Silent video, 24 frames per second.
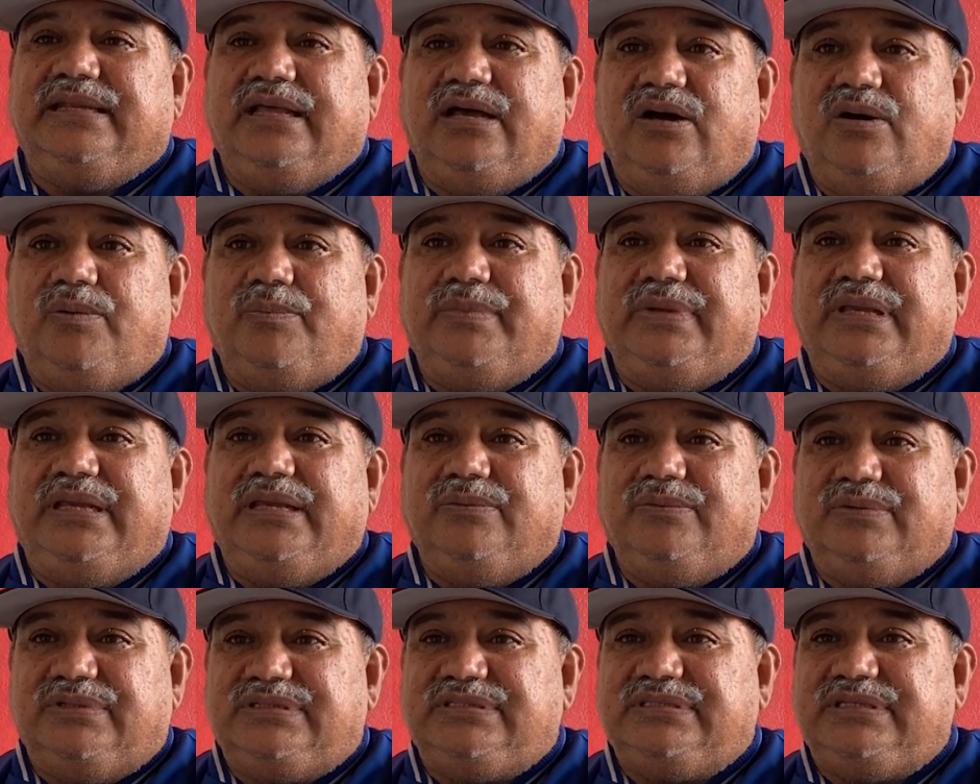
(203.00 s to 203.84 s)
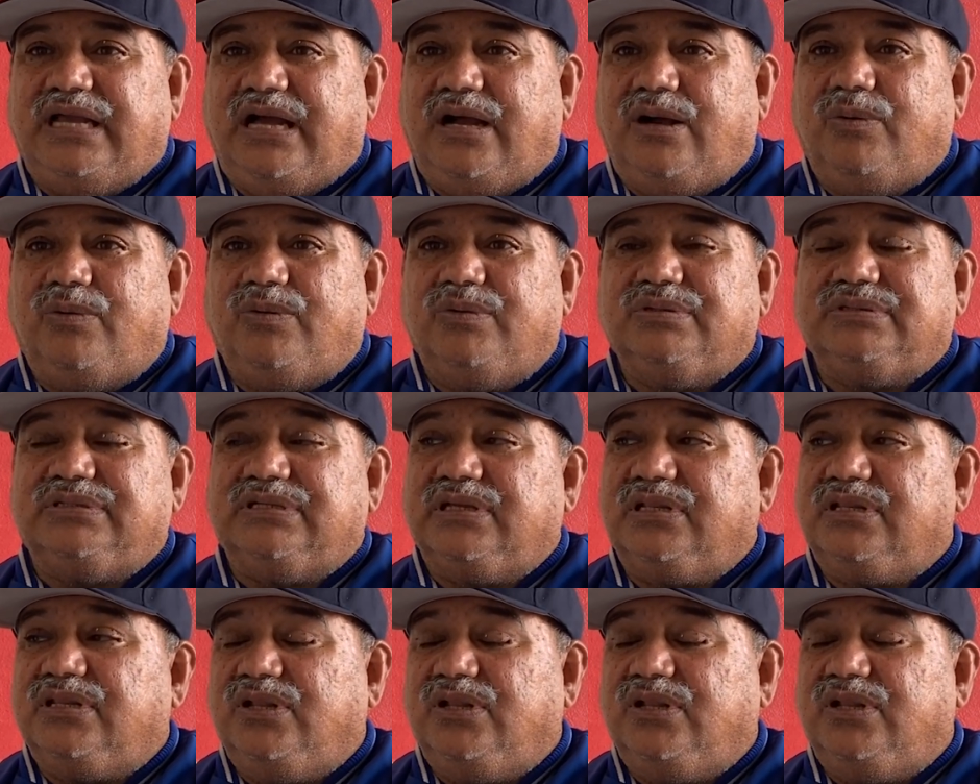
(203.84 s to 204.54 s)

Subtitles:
help me with showers and